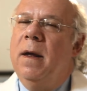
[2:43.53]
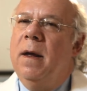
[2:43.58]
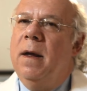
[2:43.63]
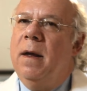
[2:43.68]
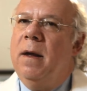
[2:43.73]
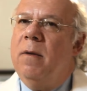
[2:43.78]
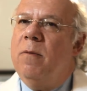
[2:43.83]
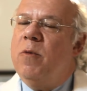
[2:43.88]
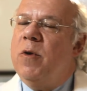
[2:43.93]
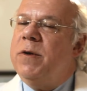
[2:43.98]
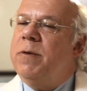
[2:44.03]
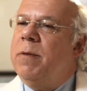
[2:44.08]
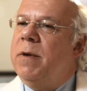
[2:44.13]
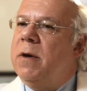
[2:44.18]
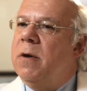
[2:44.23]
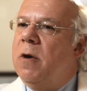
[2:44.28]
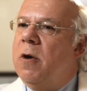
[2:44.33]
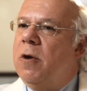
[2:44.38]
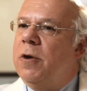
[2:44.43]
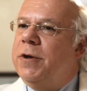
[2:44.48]
Uh, what we
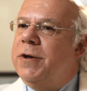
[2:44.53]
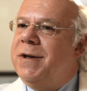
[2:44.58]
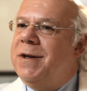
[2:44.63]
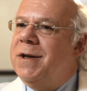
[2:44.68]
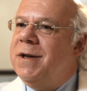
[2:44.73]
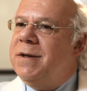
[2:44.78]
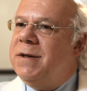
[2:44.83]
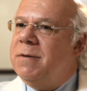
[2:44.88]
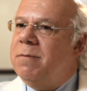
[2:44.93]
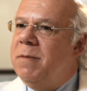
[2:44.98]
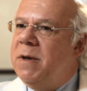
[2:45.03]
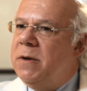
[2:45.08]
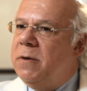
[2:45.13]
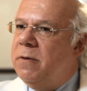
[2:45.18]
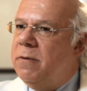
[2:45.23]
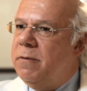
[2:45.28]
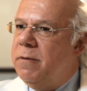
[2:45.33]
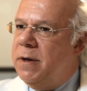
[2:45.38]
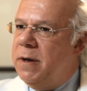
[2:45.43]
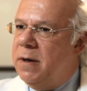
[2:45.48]
call
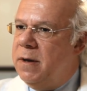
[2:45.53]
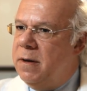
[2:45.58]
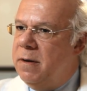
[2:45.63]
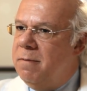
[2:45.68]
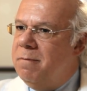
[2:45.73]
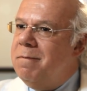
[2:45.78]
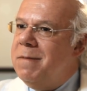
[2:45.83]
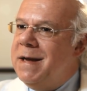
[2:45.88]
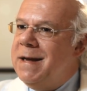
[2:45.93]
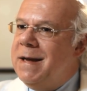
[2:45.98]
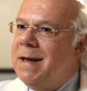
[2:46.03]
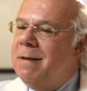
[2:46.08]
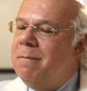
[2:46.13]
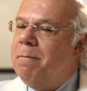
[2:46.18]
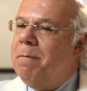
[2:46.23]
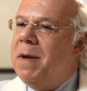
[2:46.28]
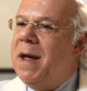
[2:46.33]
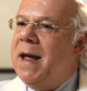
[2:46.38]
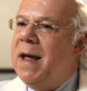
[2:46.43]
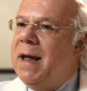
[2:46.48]
dysmenorrhea, meaning
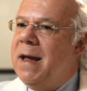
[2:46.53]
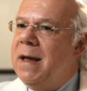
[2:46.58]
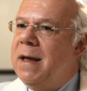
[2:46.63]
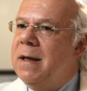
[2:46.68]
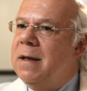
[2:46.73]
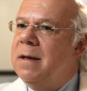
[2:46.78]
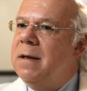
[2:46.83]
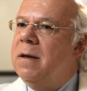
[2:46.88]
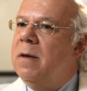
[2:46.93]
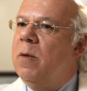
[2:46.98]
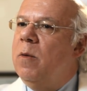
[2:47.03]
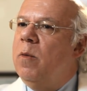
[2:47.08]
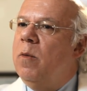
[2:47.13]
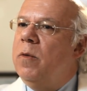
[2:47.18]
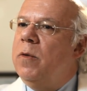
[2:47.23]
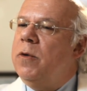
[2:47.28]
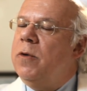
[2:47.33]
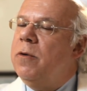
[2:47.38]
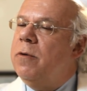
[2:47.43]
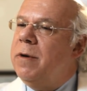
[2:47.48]
pain
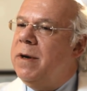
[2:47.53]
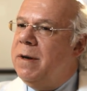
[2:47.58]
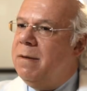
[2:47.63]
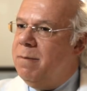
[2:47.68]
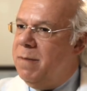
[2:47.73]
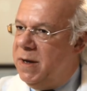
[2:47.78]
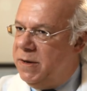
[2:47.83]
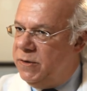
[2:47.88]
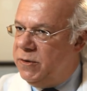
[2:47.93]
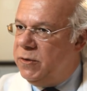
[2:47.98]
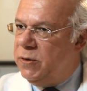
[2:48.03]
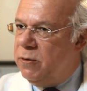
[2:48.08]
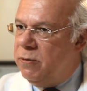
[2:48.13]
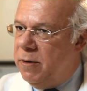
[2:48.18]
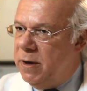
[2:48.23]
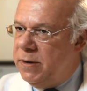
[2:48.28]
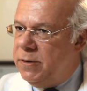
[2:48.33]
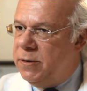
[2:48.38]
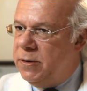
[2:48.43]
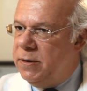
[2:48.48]
during
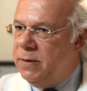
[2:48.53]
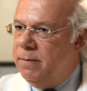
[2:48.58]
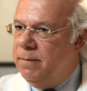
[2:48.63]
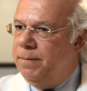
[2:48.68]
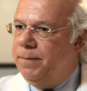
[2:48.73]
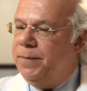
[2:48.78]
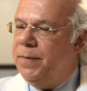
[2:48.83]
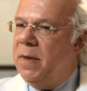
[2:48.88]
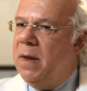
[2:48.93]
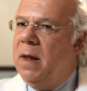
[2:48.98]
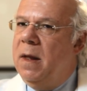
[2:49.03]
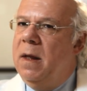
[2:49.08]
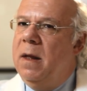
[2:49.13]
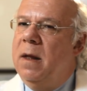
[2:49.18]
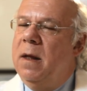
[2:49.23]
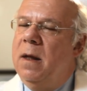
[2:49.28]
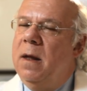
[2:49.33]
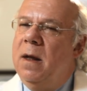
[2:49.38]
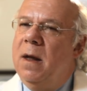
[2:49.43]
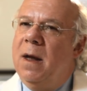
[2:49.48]
menstruation.
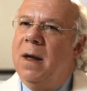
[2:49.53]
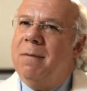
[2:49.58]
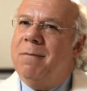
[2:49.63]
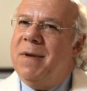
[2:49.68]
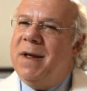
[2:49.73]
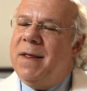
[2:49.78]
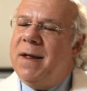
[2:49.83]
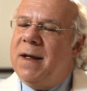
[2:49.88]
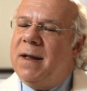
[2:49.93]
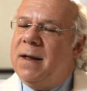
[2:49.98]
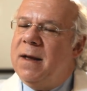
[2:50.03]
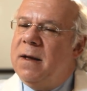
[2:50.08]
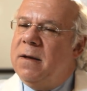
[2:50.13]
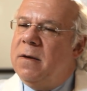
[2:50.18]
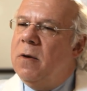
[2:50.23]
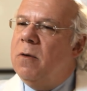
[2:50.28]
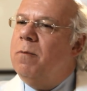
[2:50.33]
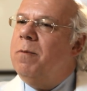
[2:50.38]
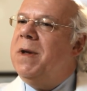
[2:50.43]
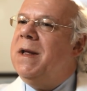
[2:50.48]
And by that, I
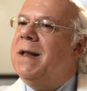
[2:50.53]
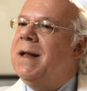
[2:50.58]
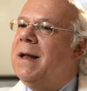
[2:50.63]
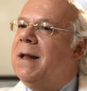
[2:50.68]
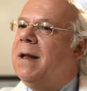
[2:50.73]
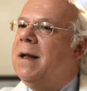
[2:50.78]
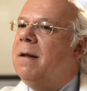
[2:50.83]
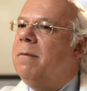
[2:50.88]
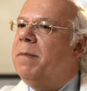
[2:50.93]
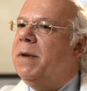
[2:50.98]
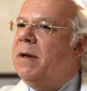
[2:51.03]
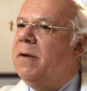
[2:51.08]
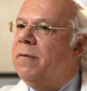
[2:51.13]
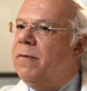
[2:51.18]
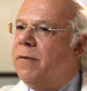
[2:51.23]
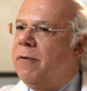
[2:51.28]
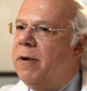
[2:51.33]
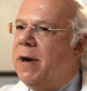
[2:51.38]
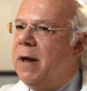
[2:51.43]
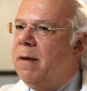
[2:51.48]
don't mean a little bit
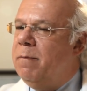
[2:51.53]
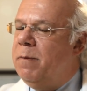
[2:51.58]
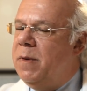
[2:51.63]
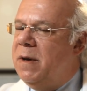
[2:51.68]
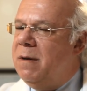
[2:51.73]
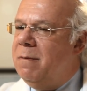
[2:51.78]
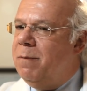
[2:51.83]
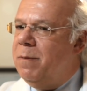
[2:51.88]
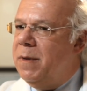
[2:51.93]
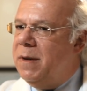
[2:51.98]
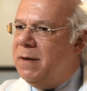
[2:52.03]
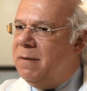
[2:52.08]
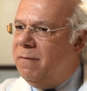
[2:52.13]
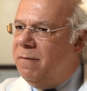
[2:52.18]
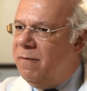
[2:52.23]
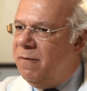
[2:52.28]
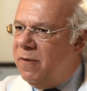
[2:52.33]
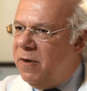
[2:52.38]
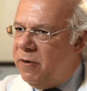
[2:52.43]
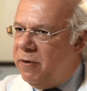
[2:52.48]
of cramping, but
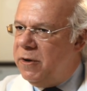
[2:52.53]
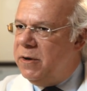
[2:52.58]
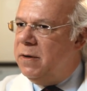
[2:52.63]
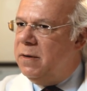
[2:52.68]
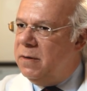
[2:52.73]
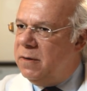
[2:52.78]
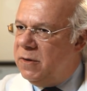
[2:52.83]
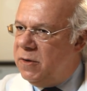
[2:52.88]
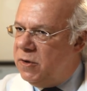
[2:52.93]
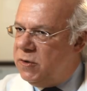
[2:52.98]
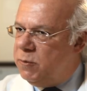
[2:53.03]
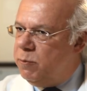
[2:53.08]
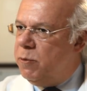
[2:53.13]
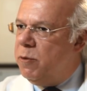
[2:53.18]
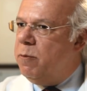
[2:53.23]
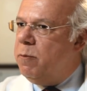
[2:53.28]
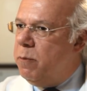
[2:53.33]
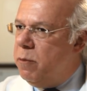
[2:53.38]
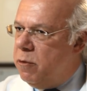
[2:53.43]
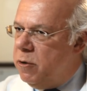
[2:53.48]
very
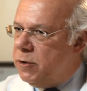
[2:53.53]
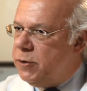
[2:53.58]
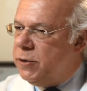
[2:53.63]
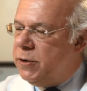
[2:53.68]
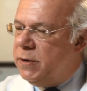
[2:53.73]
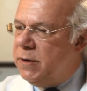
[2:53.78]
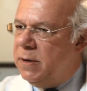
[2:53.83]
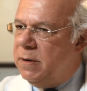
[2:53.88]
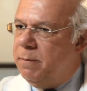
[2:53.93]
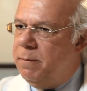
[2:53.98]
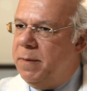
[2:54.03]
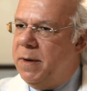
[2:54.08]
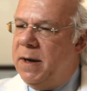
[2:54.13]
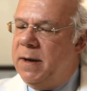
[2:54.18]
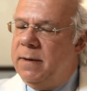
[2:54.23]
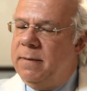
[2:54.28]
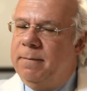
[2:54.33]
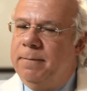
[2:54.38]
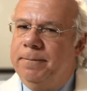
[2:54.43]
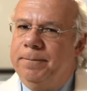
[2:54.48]
disproportionate
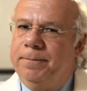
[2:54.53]
pain.